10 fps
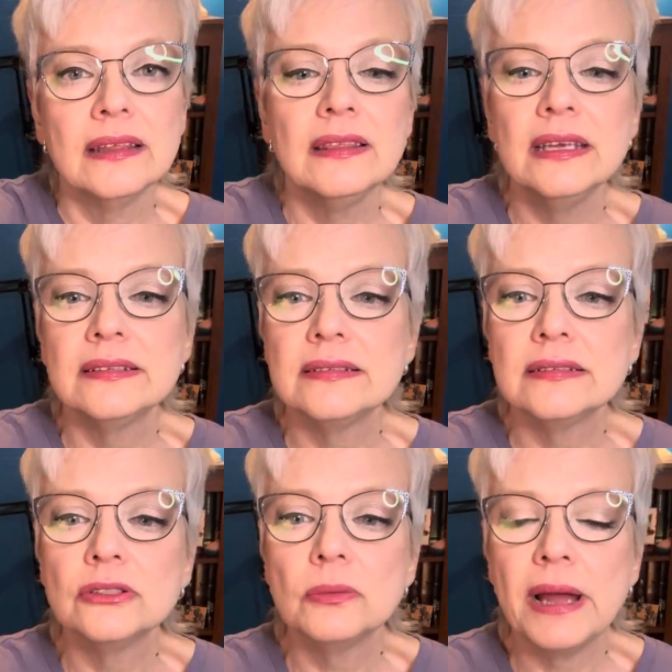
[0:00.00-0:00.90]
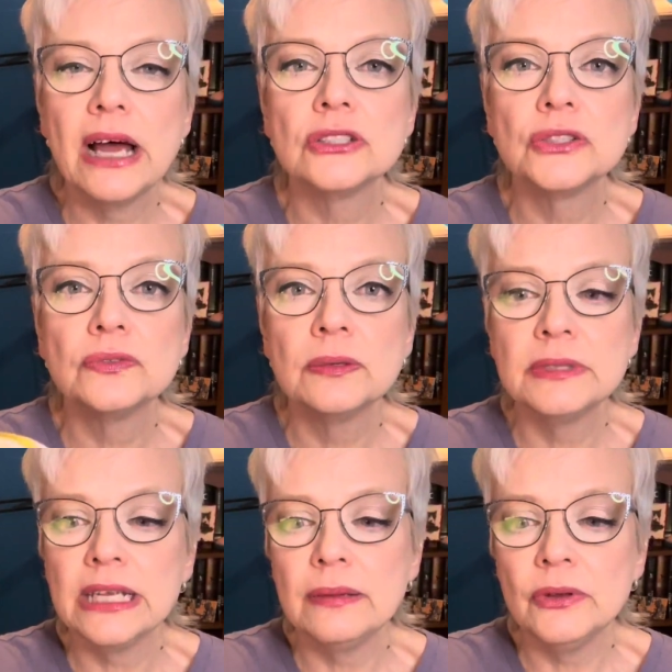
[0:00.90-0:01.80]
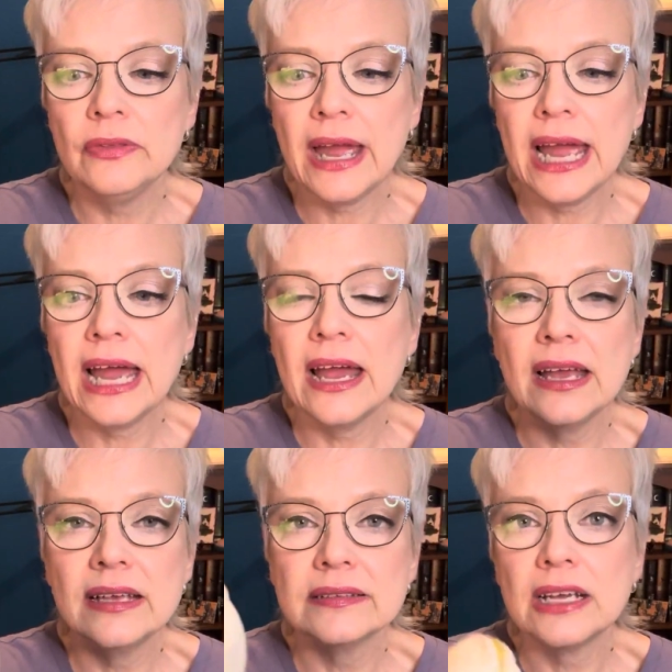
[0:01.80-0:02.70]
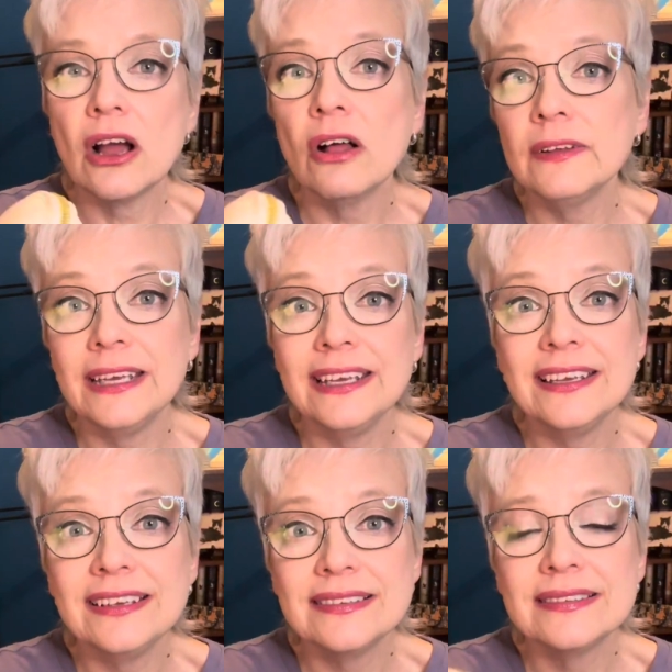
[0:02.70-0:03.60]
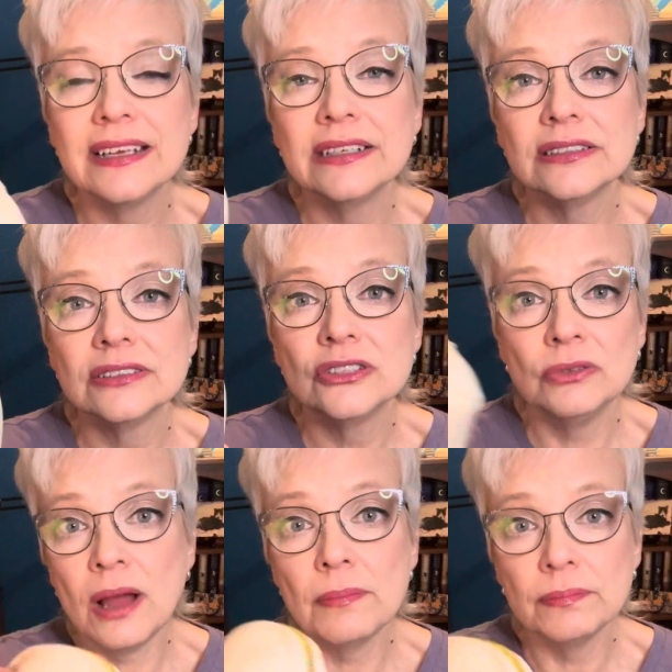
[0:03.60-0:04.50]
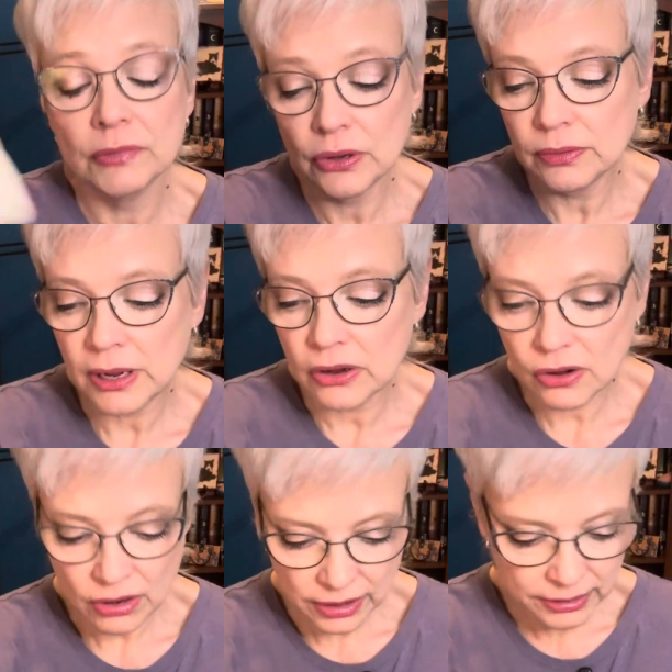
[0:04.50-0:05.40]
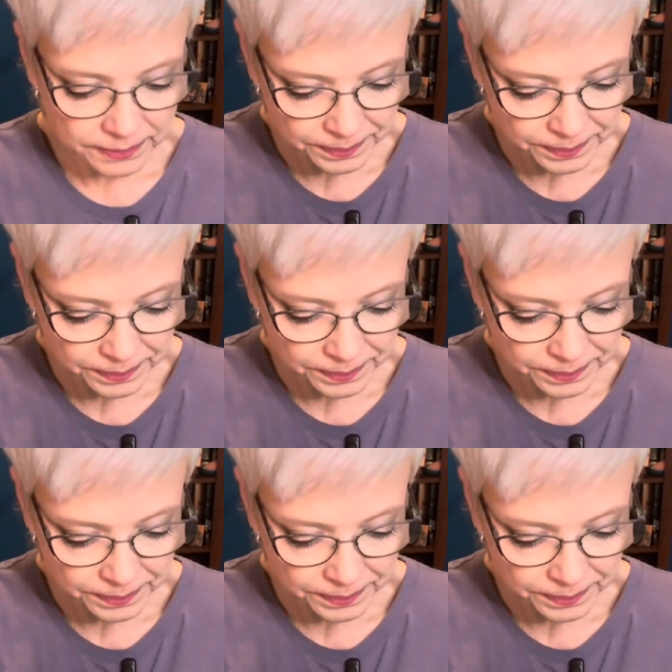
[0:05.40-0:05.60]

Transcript: This is a little pouch from Temu that has like all the keys that do not go to my car.